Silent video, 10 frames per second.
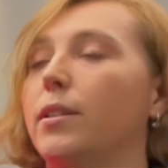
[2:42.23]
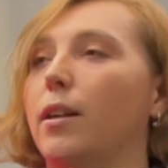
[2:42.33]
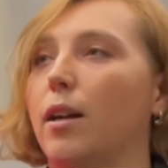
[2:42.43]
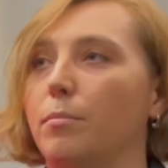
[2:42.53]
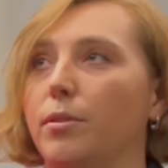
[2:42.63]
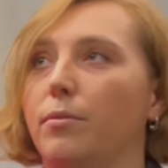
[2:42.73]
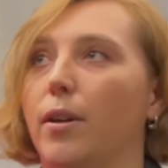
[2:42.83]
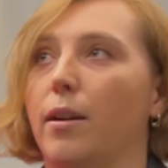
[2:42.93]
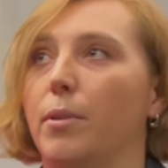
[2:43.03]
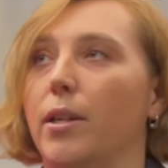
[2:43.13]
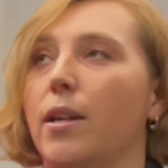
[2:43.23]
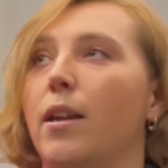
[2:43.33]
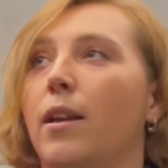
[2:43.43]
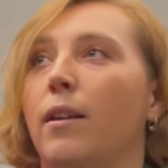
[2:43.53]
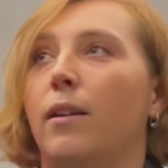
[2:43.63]
carbon fiber.
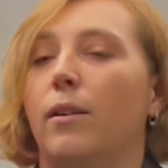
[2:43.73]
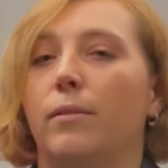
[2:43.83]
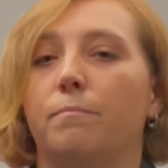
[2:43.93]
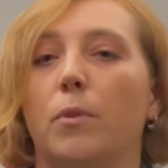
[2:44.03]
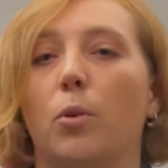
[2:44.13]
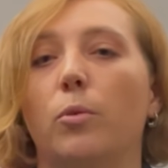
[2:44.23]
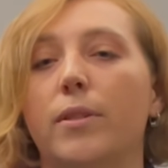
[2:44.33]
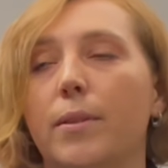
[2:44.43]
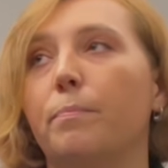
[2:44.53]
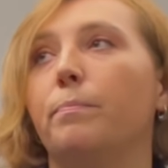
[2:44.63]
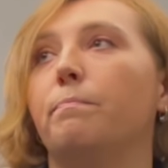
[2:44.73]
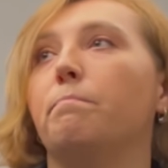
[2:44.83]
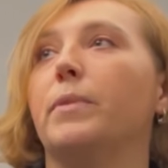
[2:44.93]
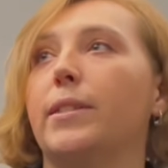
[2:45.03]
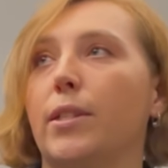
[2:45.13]
All the
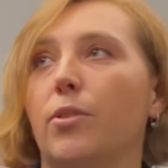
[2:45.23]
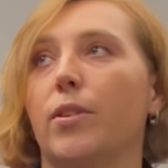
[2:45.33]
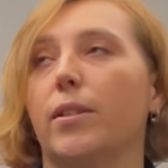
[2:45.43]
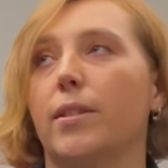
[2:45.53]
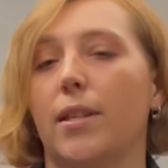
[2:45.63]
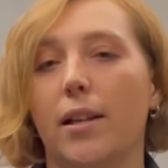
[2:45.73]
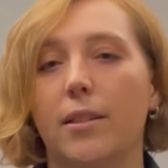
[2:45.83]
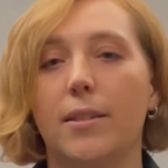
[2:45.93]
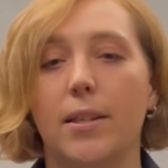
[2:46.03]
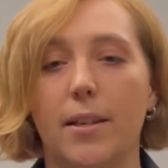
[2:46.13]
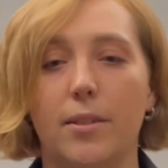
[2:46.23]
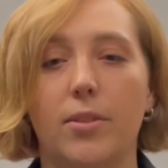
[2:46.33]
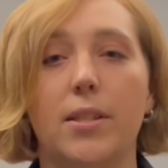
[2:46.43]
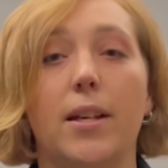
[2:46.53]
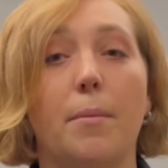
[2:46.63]
materials and
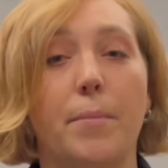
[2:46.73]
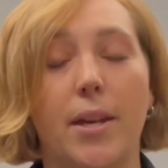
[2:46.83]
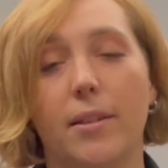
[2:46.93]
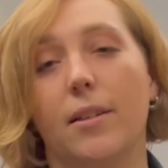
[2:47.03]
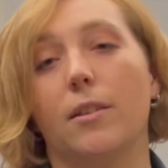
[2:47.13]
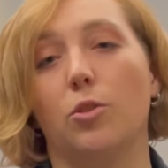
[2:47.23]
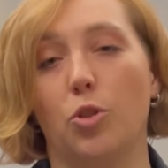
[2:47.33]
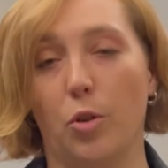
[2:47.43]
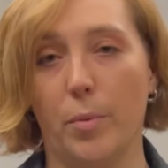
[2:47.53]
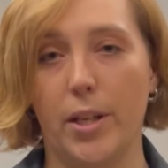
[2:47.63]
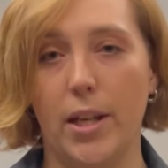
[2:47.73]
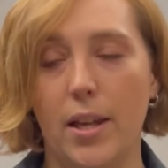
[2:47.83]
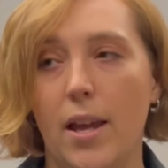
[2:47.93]
accessories are made in Germany,